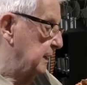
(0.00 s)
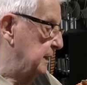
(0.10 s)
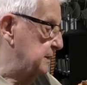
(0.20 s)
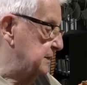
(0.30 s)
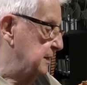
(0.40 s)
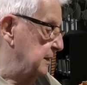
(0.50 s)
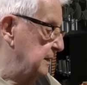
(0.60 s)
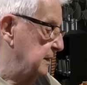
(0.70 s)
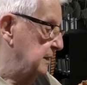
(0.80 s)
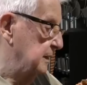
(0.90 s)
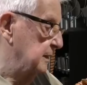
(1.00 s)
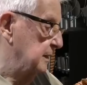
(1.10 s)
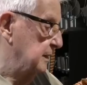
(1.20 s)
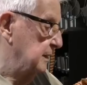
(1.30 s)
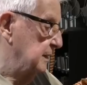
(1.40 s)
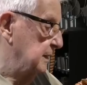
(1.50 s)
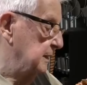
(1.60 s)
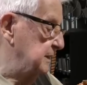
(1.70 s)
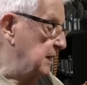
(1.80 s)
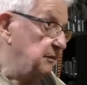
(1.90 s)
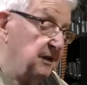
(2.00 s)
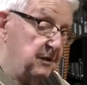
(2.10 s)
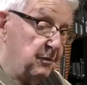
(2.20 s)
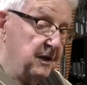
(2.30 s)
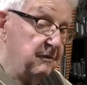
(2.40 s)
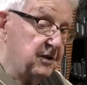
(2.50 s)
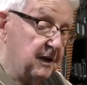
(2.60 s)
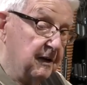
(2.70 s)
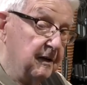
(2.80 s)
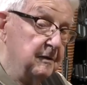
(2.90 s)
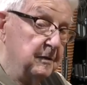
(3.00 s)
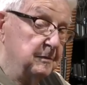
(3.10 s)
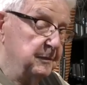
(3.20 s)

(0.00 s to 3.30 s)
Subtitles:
It's definitely one of a kind.